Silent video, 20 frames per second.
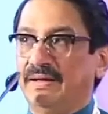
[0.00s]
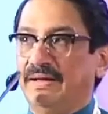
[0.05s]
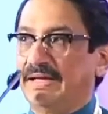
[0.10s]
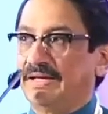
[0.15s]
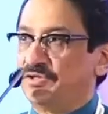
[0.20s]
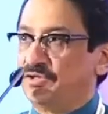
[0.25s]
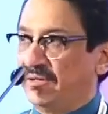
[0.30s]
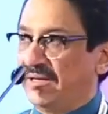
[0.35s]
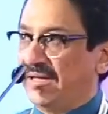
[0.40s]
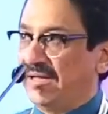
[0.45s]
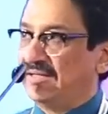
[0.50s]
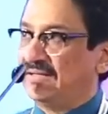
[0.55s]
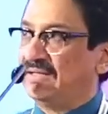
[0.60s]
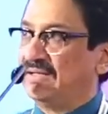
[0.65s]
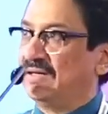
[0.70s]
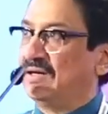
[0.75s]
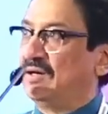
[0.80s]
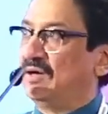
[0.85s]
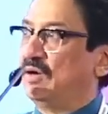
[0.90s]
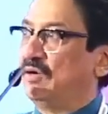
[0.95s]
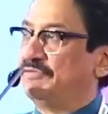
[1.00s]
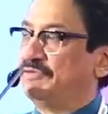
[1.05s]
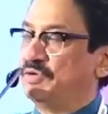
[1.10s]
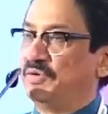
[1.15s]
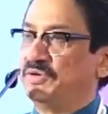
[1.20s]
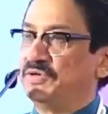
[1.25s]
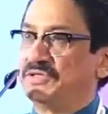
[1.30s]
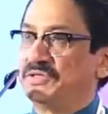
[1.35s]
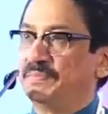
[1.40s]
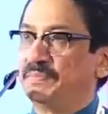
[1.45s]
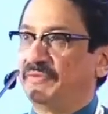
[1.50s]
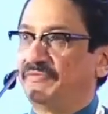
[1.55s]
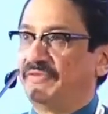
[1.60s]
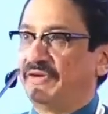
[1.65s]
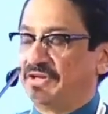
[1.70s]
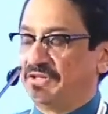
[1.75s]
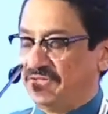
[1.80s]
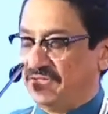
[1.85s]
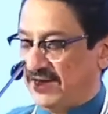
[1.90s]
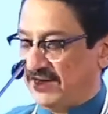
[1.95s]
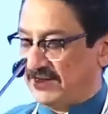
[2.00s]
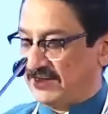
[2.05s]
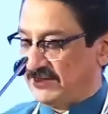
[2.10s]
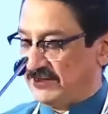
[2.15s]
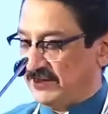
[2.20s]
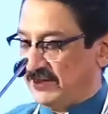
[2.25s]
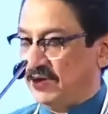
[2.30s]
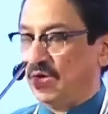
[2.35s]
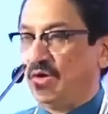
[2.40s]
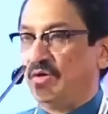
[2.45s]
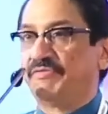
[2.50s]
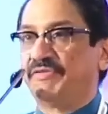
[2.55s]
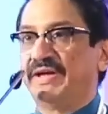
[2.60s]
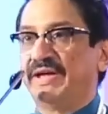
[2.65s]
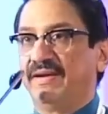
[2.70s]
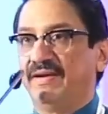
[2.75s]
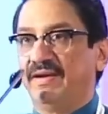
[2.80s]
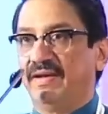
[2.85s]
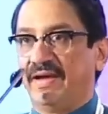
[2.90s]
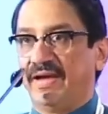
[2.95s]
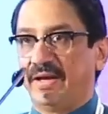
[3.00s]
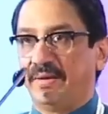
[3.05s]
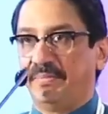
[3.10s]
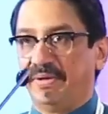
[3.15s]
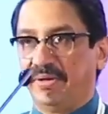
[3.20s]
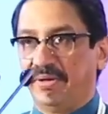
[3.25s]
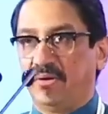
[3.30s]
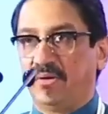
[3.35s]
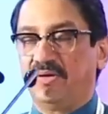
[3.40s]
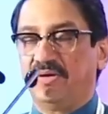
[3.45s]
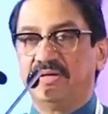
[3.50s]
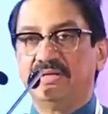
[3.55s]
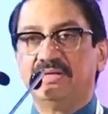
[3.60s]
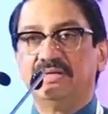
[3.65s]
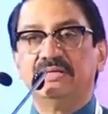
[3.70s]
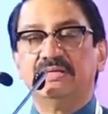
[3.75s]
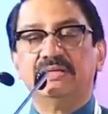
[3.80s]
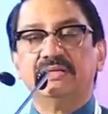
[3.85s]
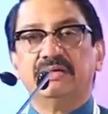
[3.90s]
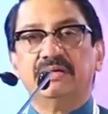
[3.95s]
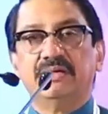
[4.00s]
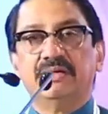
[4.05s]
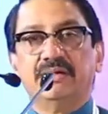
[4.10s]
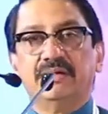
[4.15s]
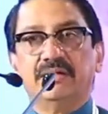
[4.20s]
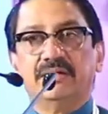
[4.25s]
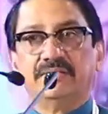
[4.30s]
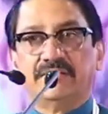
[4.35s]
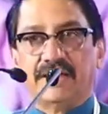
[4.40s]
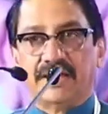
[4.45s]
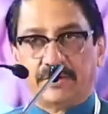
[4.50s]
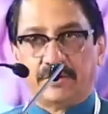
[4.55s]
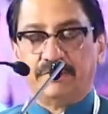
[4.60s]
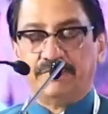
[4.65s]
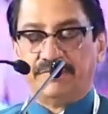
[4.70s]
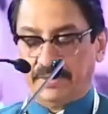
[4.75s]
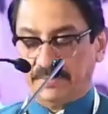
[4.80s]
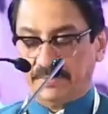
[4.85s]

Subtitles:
get-together of tourism professionals of Kerala and beyond. Thank you